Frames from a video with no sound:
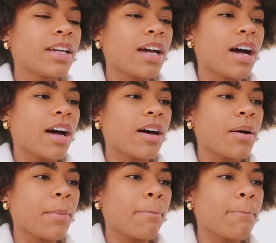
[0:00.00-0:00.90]

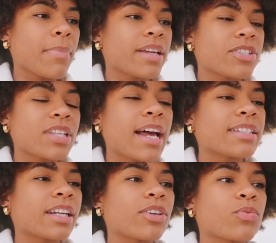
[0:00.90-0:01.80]
um, it just
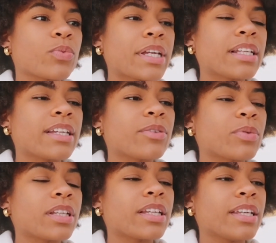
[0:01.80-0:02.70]
has like a really,
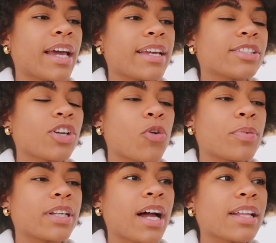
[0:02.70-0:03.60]
really nice
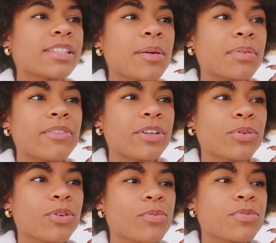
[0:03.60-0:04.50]
open concept living
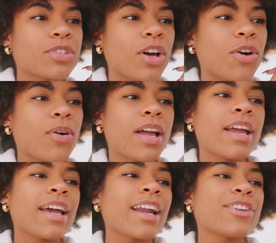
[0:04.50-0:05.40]
room. So,
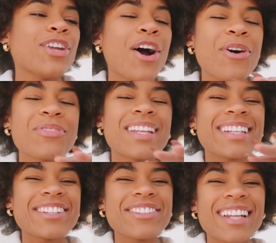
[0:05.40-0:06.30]
and I know
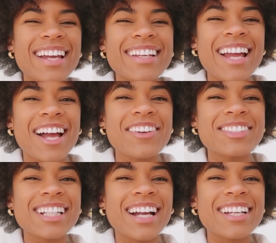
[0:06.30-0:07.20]
that you like have
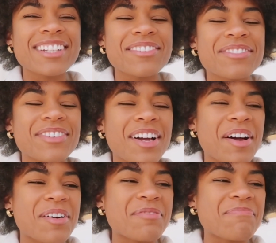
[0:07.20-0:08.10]
to kind of
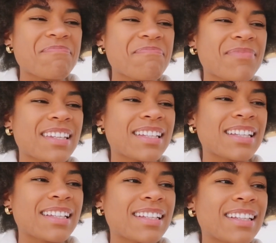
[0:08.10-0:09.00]
um,
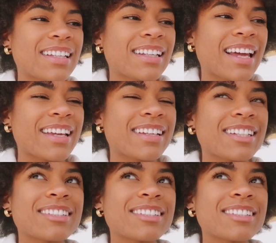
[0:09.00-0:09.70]
like